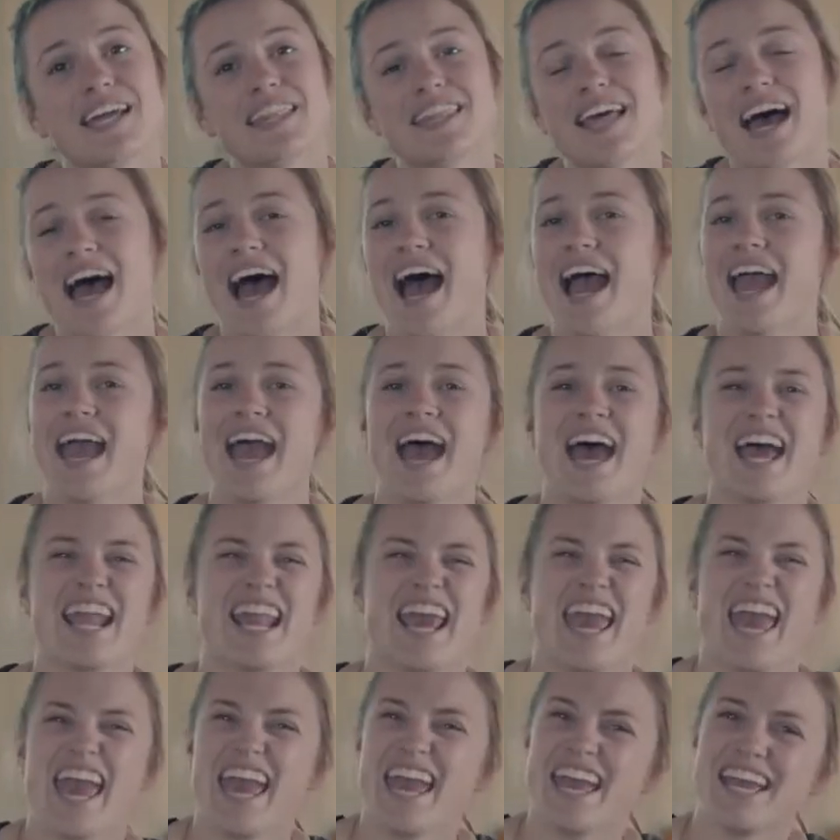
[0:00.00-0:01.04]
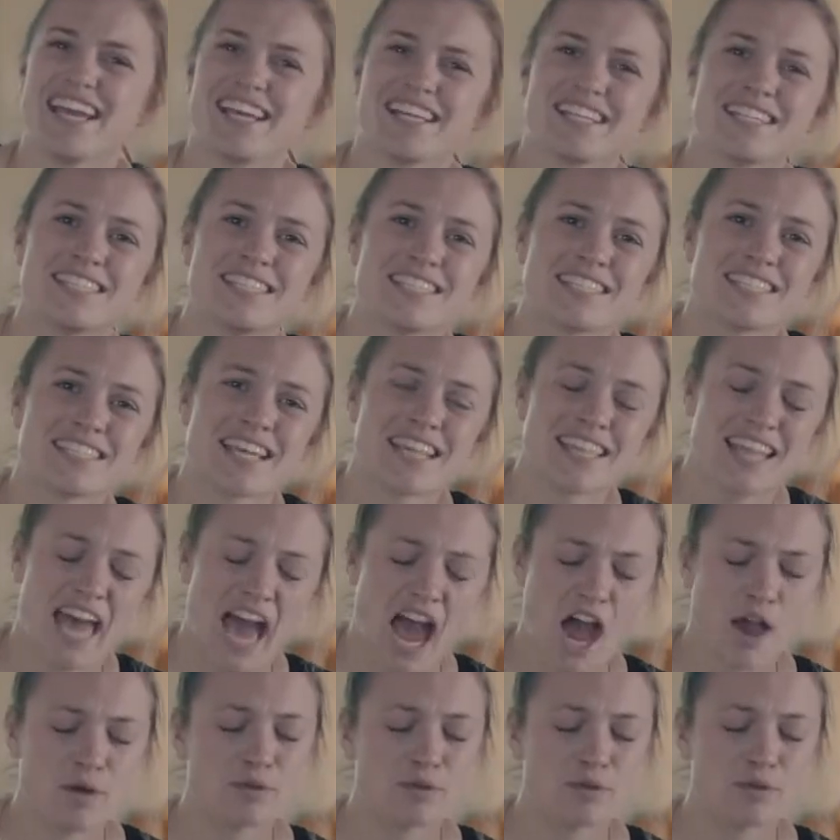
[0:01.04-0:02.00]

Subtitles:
that I had AIDS, that